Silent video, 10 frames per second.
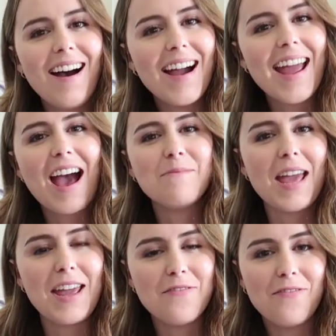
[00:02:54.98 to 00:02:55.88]
I am
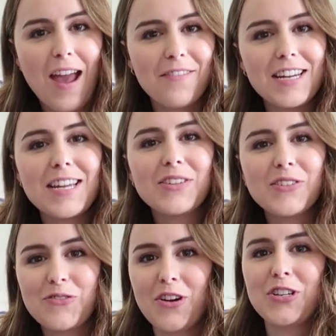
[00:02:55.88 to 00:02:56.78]
a very
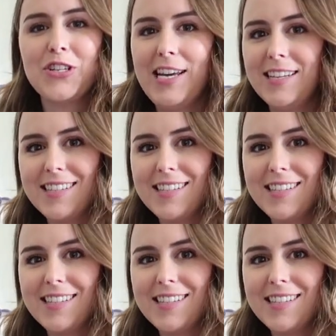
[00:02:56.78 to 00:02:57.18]
structured